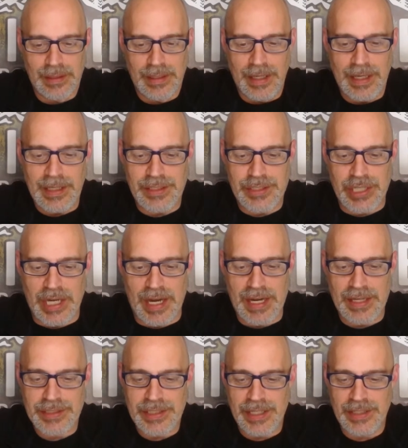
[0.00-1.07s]
hey
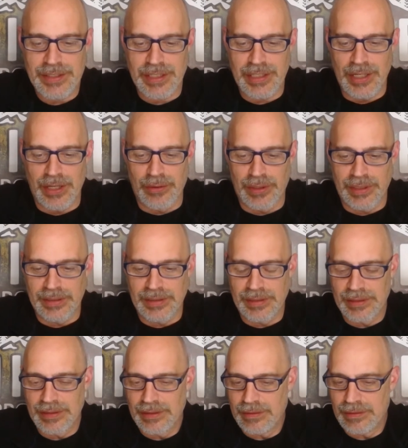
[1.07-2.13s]
Josh, how's it going?
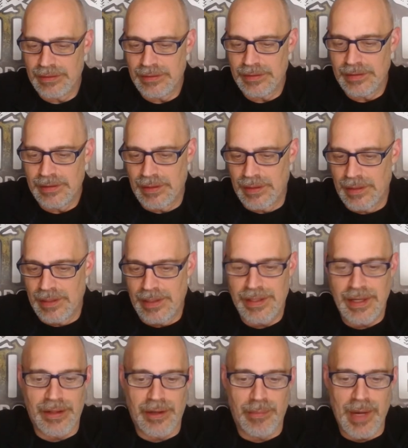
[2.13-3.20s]

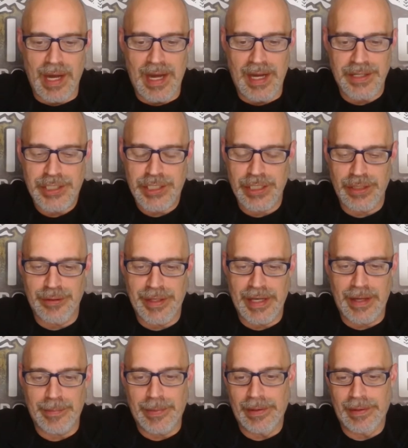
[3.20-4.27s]
Another mod showed
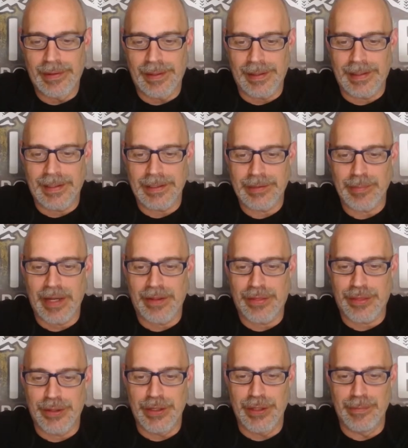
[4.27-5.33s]
up. I guess my
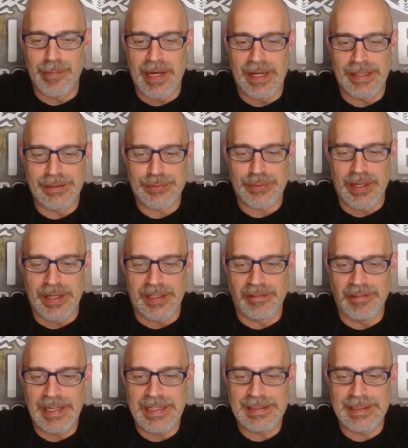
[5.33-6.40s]
third mod is running
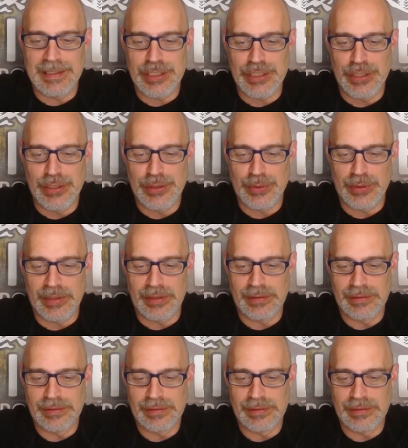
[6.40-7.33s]
late as usual.